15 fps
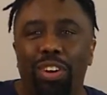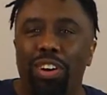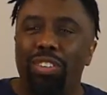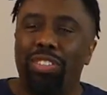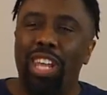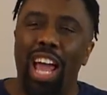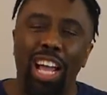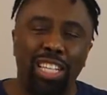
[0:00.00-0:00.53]

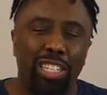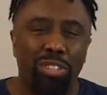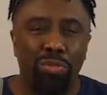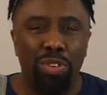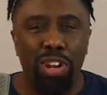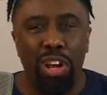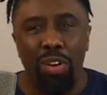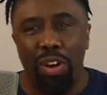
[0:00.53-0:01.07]
Taxes
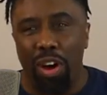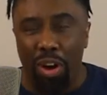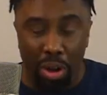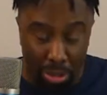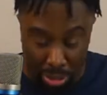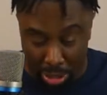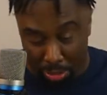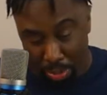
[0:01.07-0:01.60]
went up.
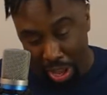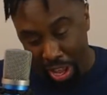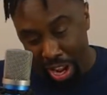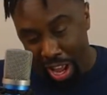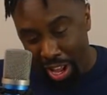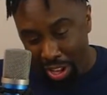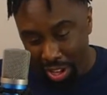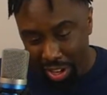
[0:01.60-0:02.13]
Oh, let's pay
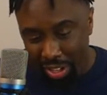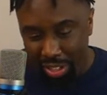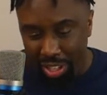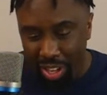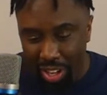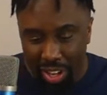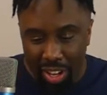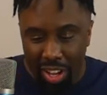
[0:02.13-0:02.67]
that.
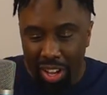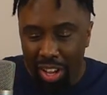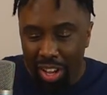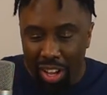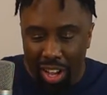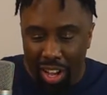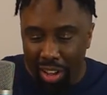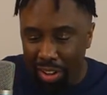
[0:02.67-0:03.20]

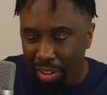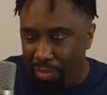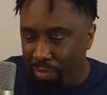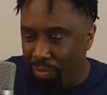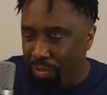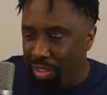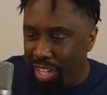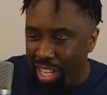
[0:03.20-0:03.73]
To
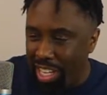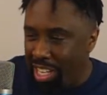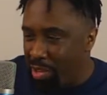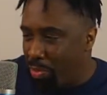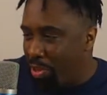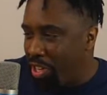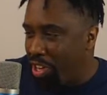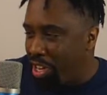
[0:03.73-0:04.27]
get this
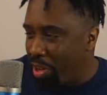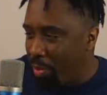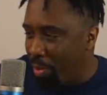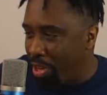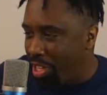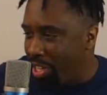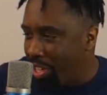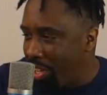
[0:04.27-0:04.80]

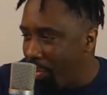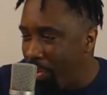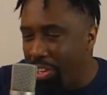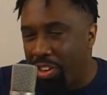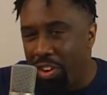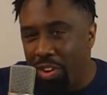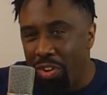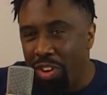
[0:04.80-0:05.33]
particular
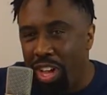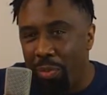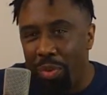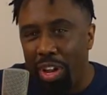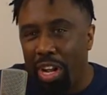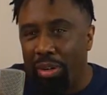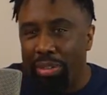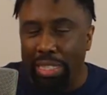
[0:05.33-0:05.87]
material kit
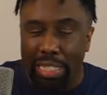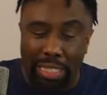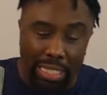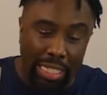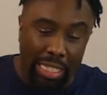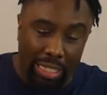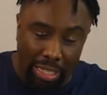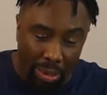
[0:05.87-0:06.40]
went up.
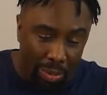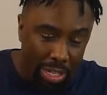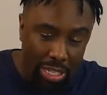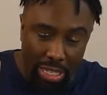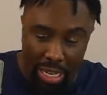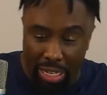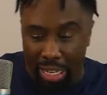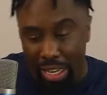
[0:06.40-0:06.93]

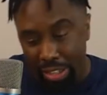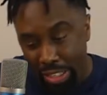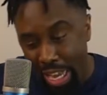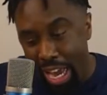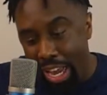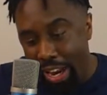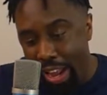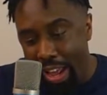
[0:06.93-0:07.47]
Okay,
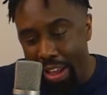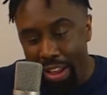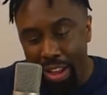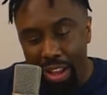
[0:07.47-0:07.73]
sign that.